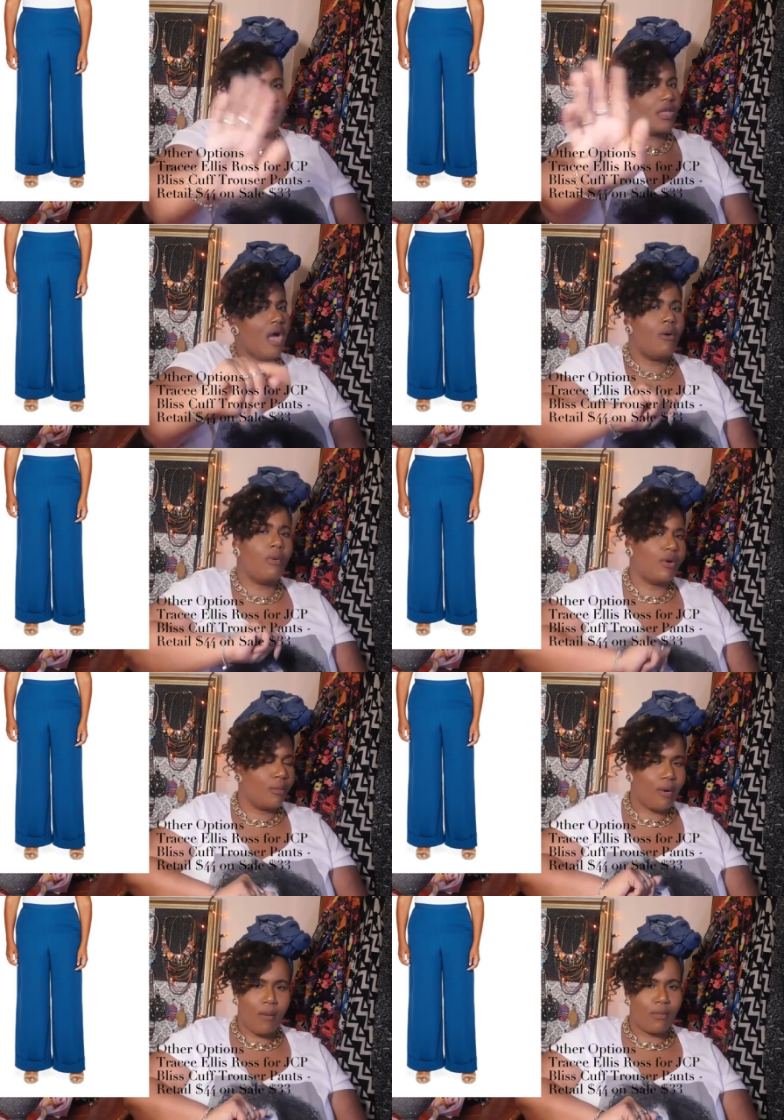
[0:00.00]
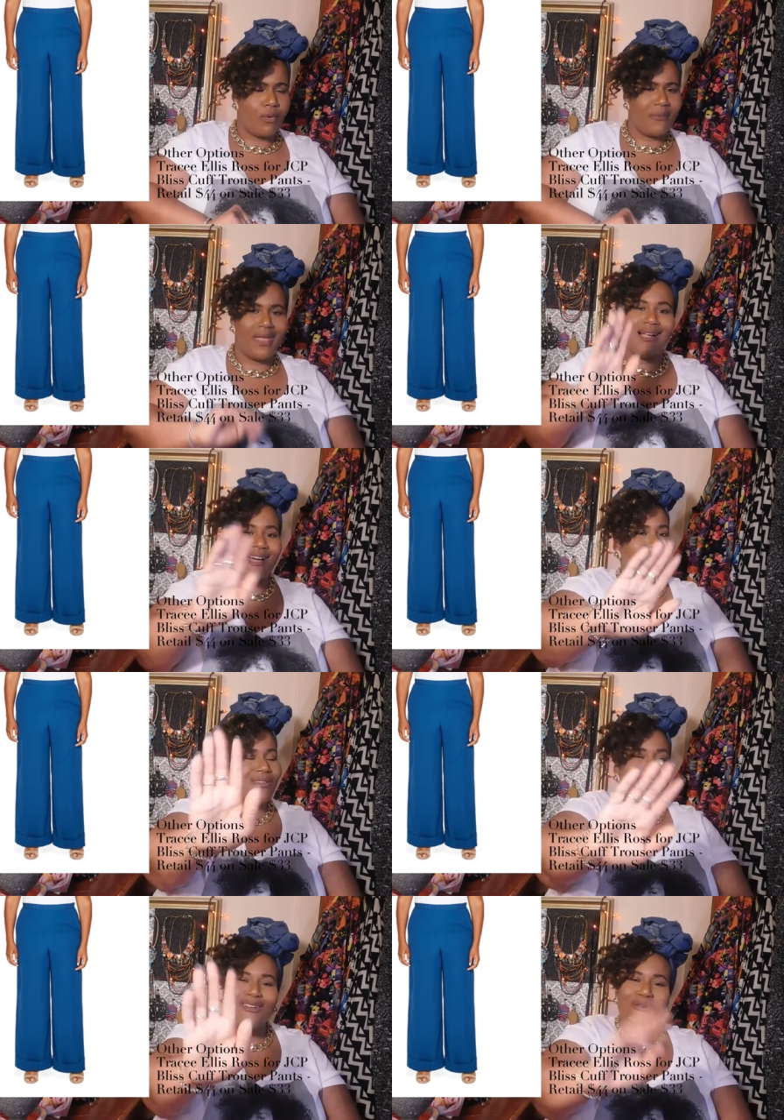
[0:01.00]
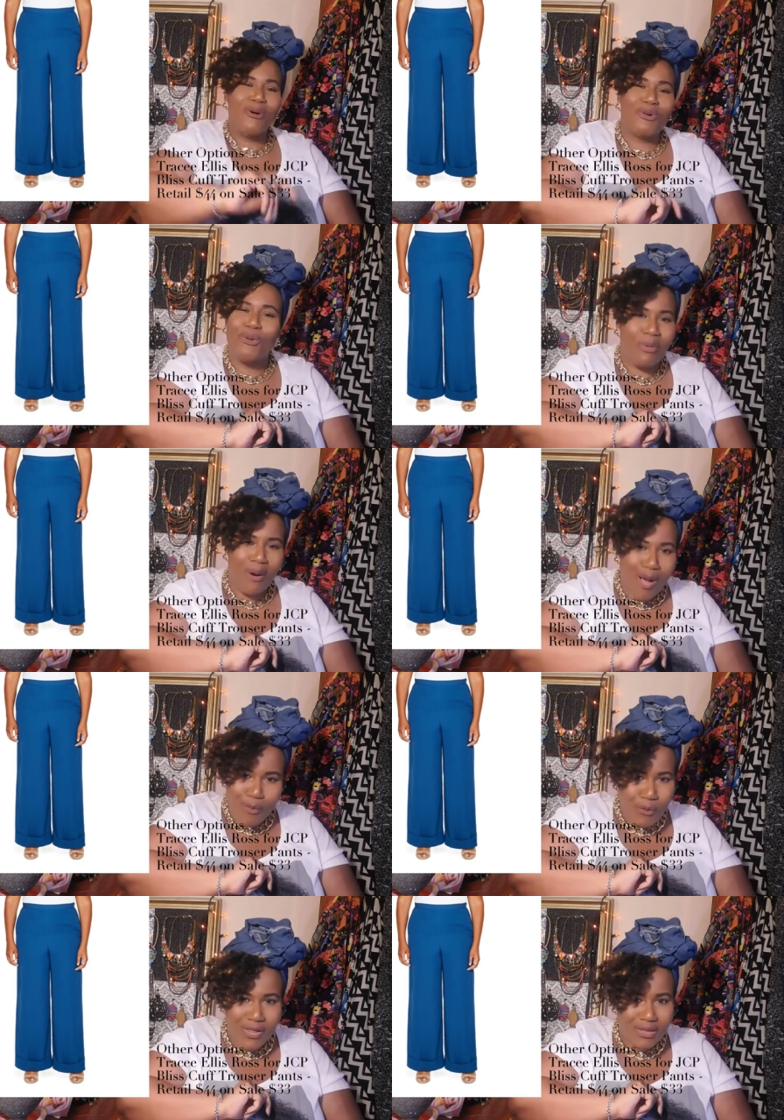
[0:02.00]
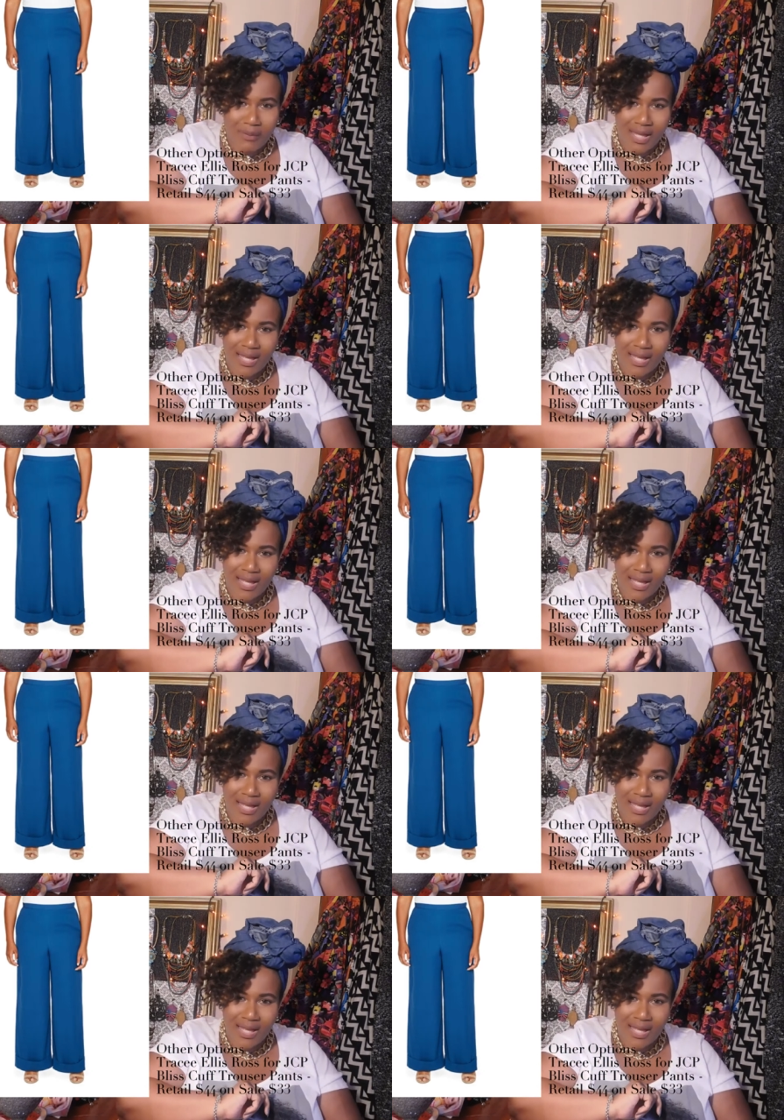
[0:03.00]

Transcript: y'all don't want no problem with me y'all don't y'all don't want no problem with me